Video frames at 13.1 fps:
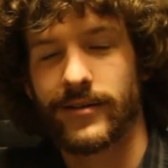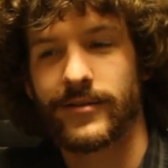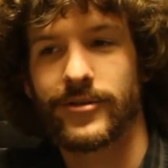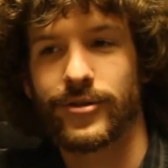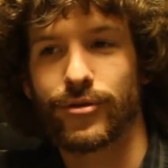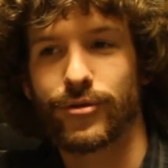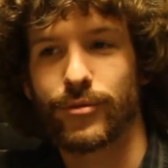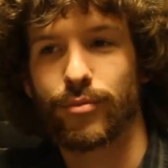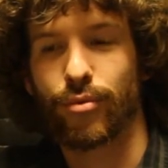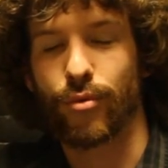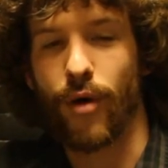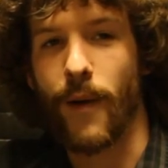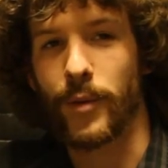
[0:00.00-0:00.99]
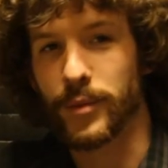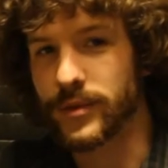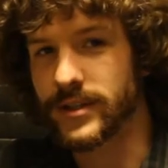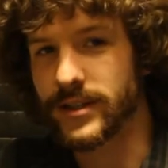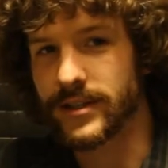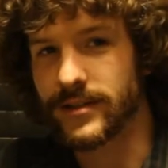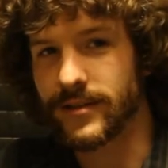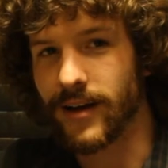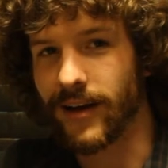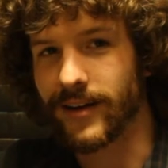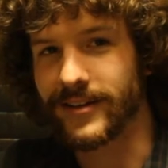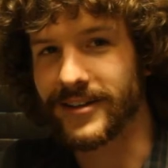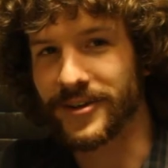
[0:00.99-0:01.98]
You're probably not
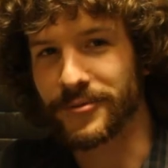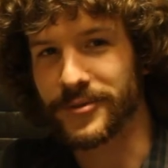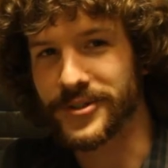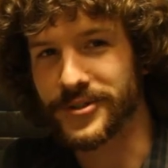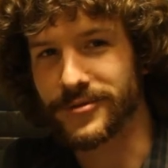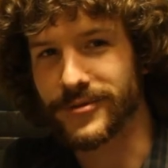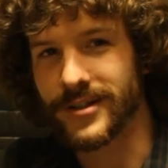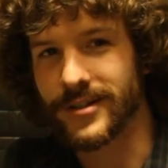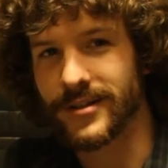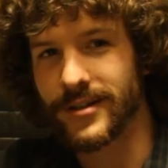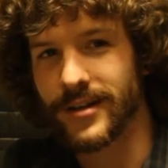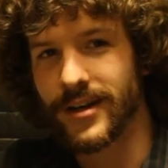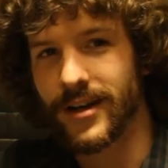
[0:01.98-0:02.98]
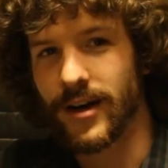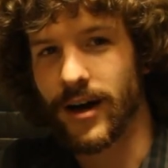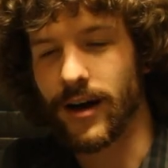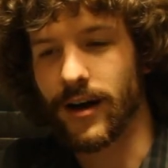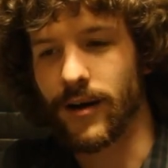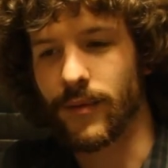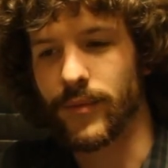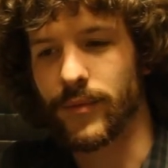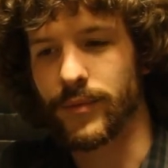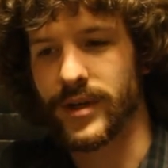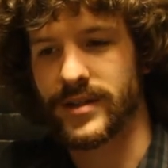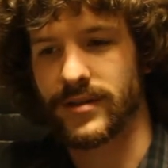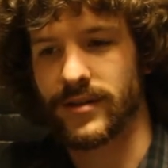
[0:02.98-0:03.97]
going to get rich doing it, um, but
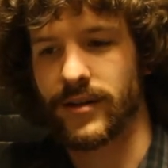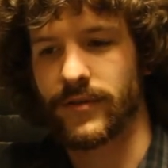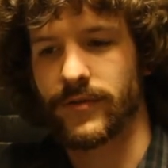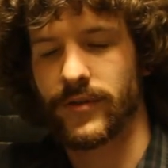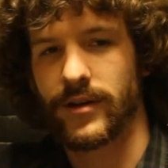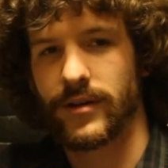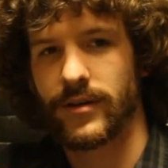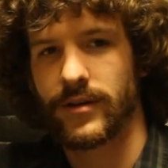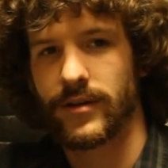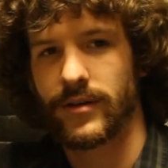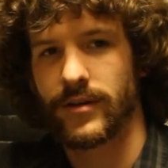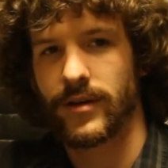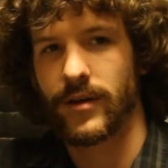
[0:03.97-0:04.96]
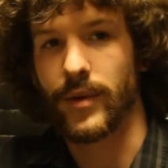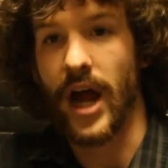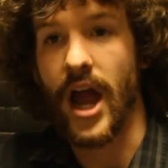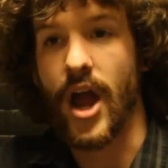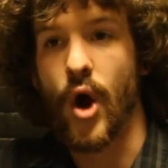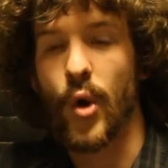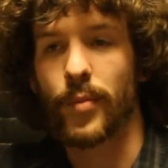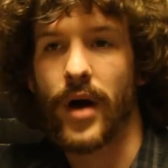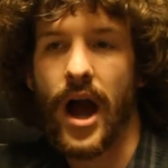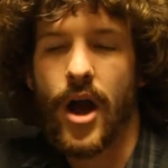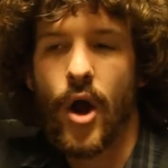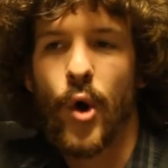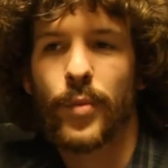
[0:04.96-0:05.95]
it's a lot of fun but I hope
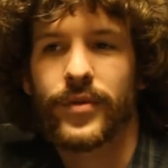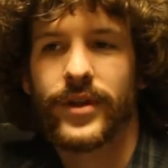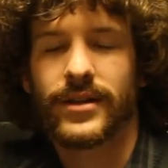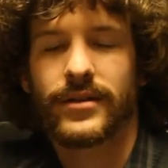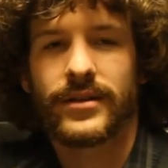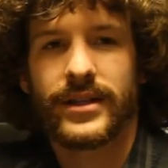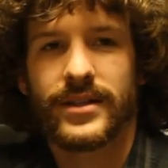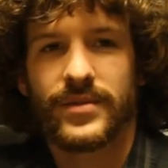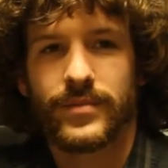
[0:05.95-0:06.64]
I hope that it leads